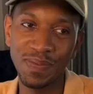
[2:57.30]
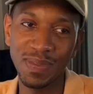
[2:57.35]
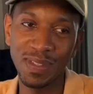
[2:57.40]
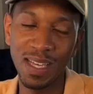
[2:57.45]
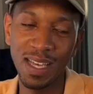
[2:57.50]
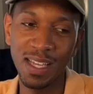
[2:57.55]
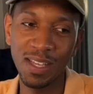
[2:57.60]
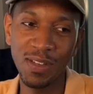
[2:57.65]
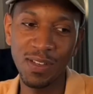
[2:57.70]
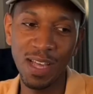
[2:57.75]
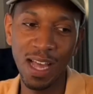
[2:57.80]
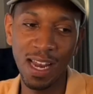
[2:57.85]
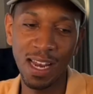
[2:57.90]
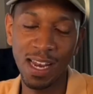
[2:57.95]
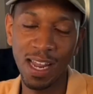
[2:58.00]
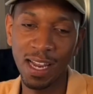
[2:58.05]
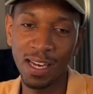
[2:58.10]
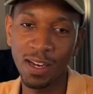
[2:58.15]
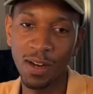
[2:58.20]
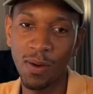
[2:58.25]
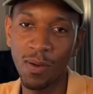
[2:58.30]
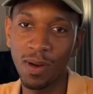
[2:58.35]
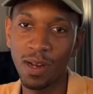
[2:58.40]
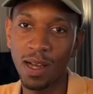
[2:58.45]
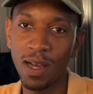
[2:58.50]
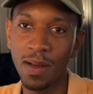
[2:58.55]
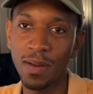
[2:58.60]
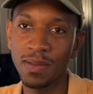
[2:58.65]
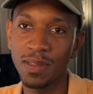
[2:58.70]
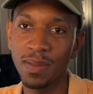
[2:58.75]
you kind of know what
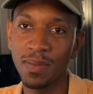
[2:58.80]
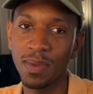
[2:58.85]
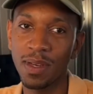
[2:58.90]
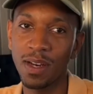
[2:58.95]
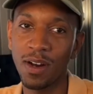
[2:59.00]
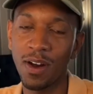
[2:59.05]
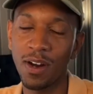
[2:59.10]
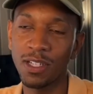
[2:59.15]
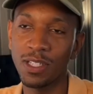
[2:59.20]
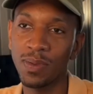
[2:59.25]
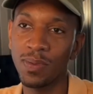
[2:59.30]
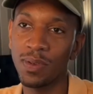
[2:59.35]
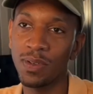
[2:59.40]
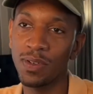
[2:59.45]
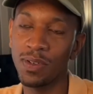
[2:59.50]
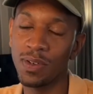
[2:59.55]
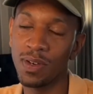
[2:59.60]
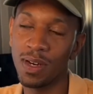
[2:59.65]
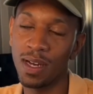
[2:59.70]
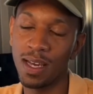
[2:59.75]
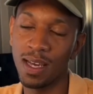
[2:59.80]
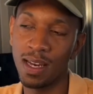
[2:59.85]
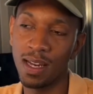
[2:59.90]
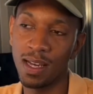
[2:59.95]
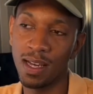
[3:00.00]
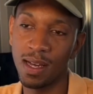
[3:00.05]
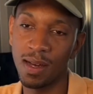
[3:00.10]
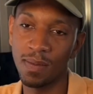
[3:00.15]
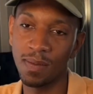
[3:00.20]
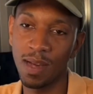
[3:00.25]
comes in being an entrepreneur and
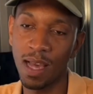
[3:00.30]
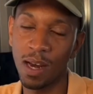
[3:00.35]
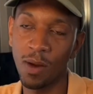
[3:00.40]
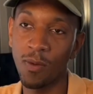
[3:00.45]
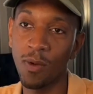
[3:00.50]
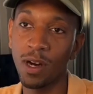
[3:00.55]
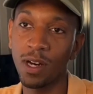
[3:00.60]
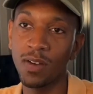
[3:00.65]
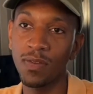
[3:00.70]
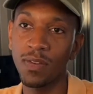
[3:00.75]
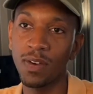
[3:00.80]
kind of working for